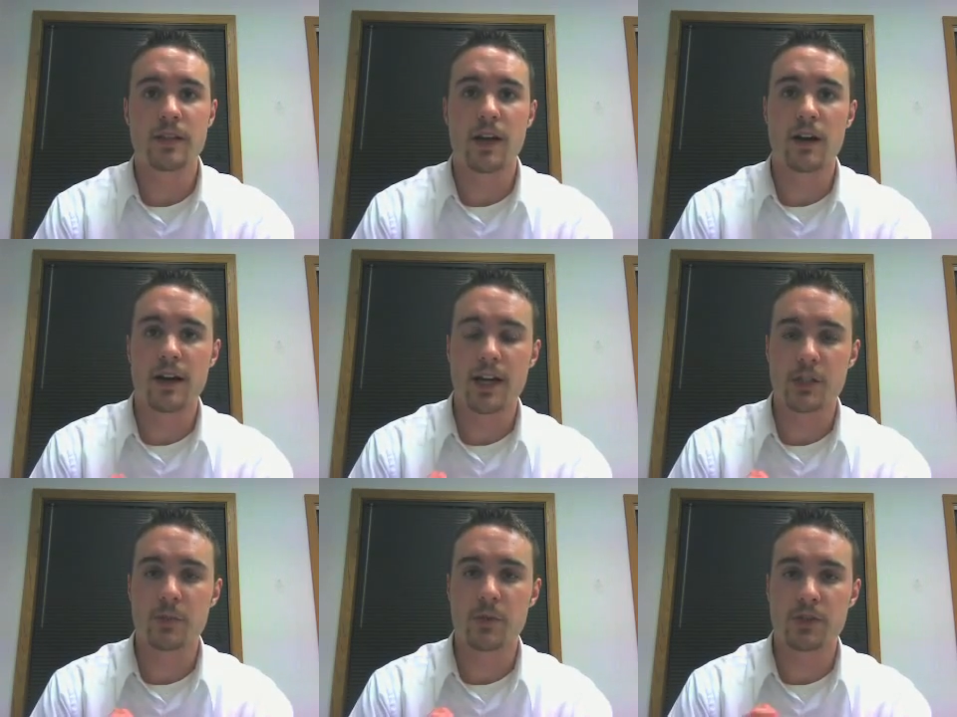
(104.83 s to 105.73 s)
are
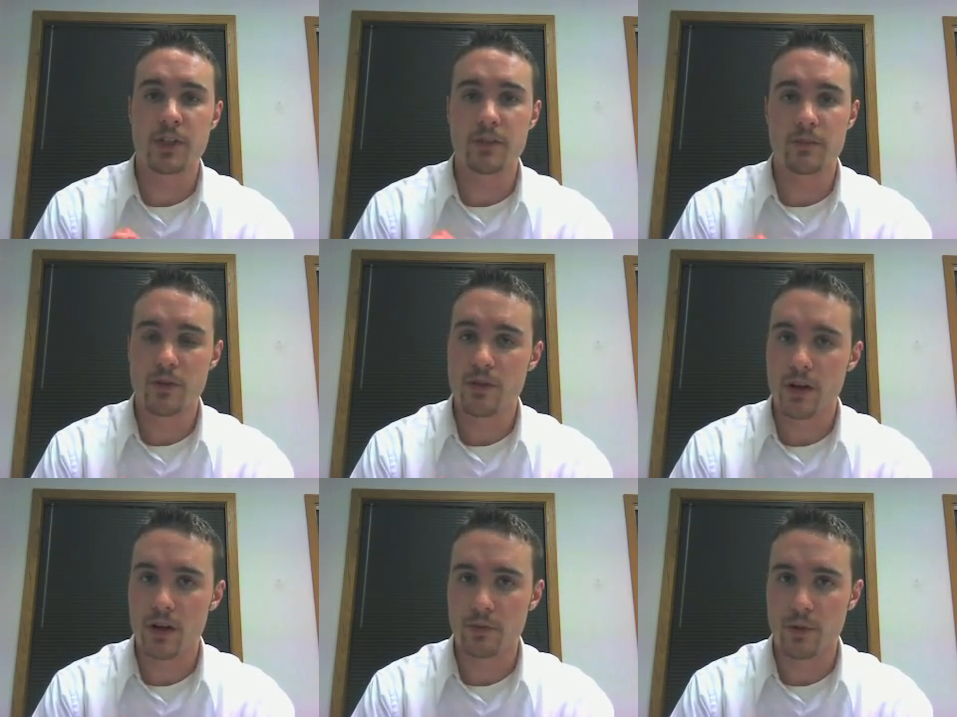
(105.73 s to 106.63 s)
experts in both the
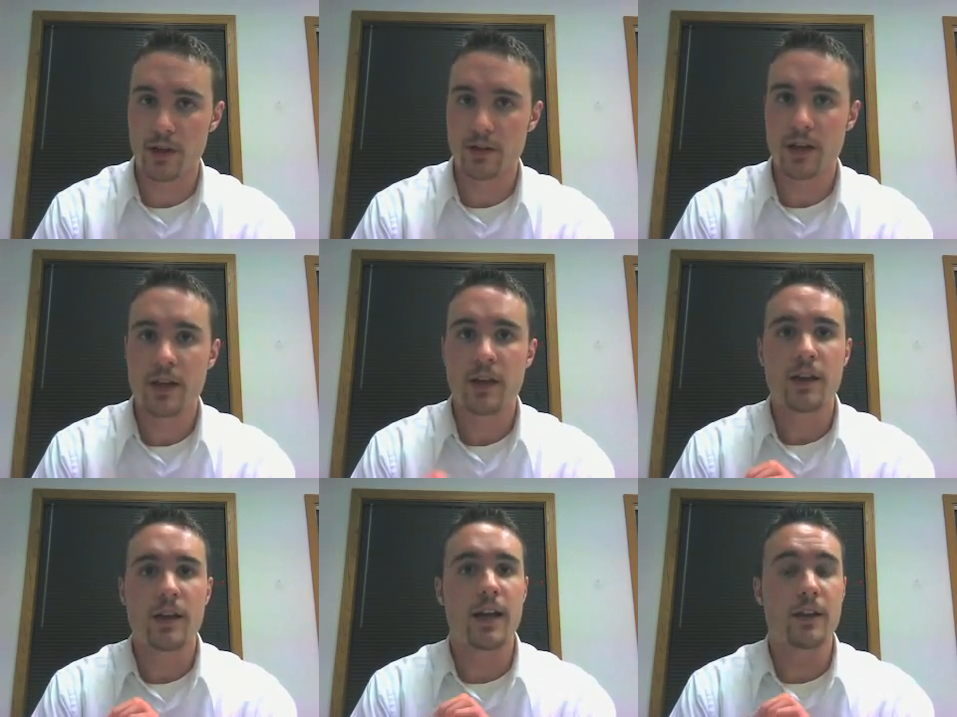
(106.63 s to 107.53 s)
hardware
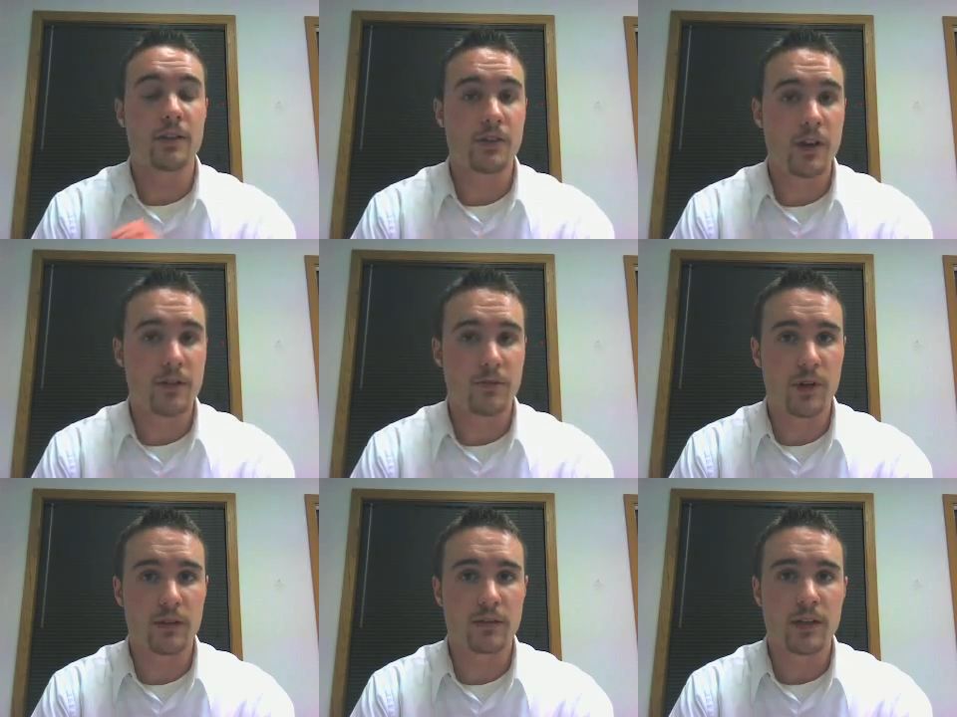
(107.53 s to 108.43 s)
and the
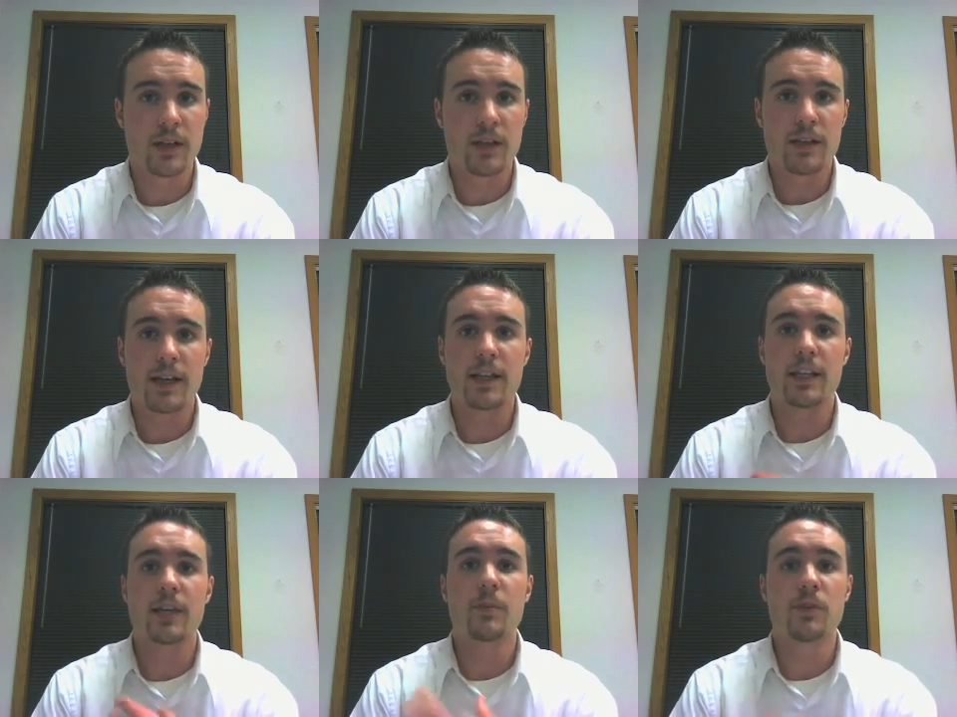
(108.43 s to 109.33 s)
software, and
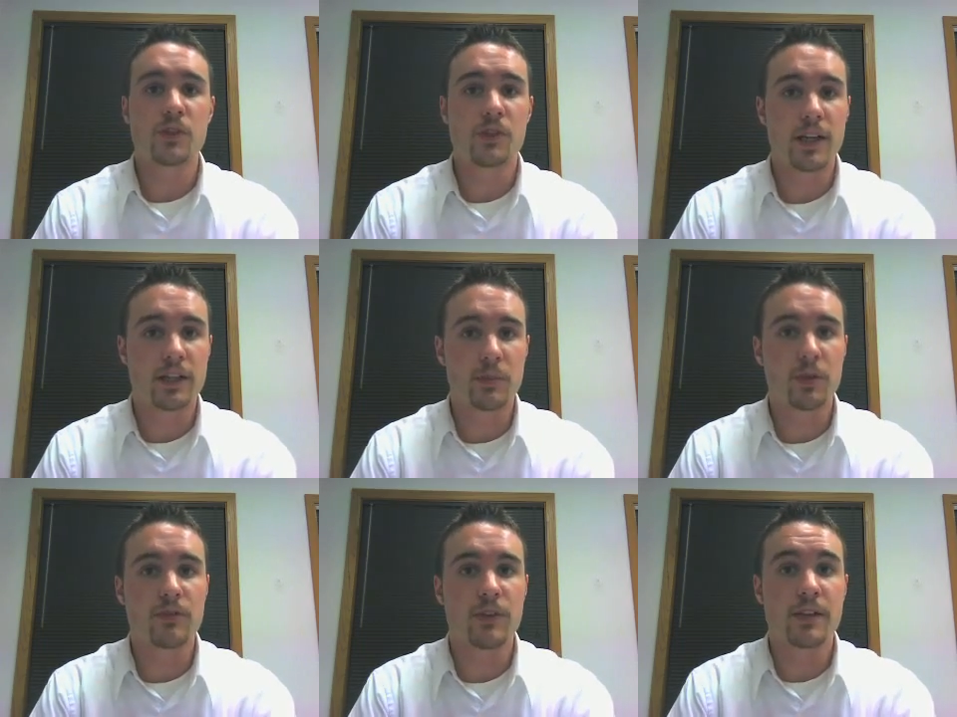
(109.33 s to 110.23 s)
they most likely
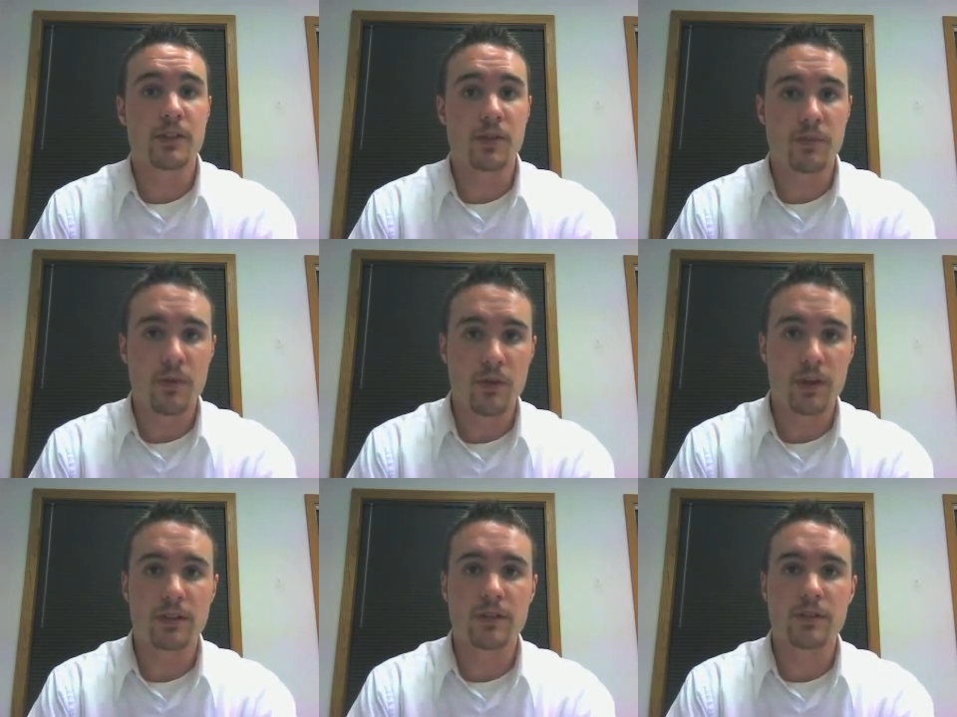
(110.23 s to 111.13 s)
provide
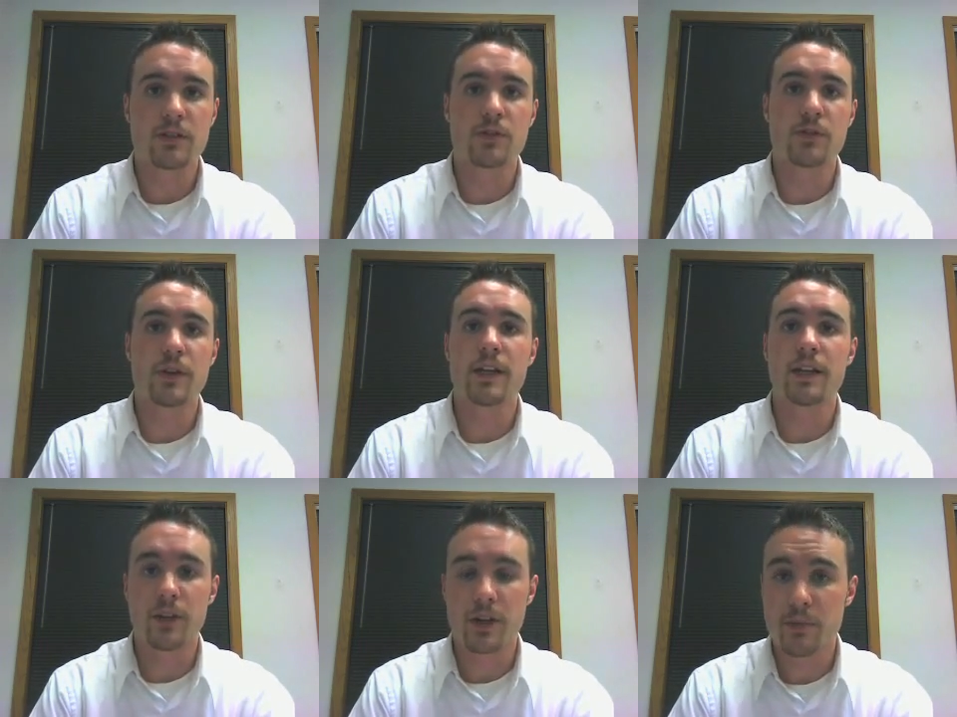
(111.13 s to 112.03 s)
support to
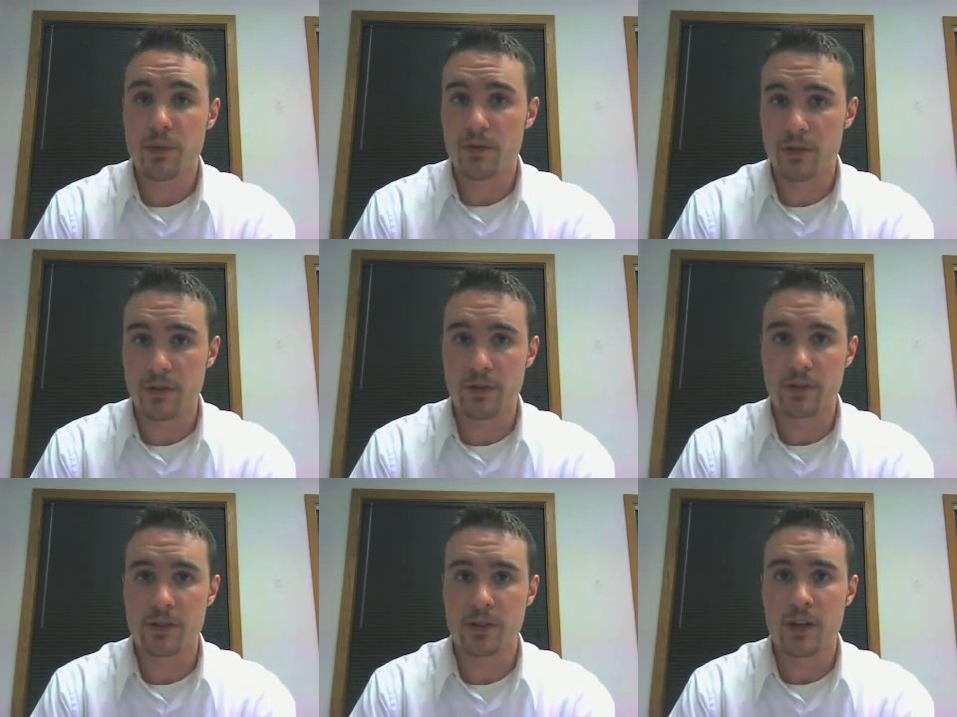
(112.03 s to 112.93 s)
integrate both of
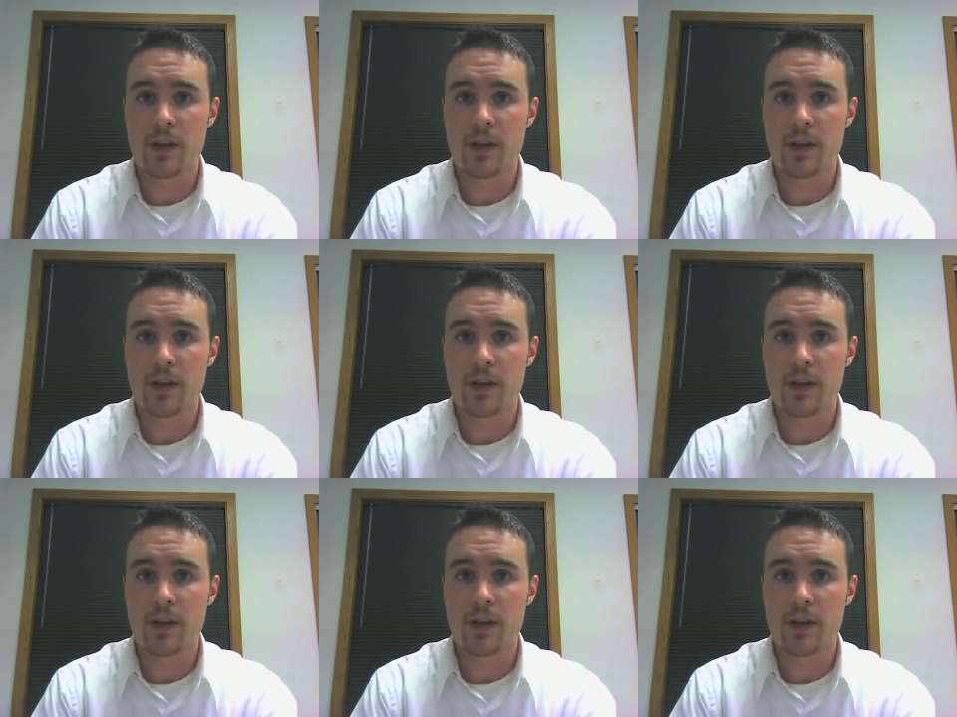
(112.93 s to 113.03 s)
those.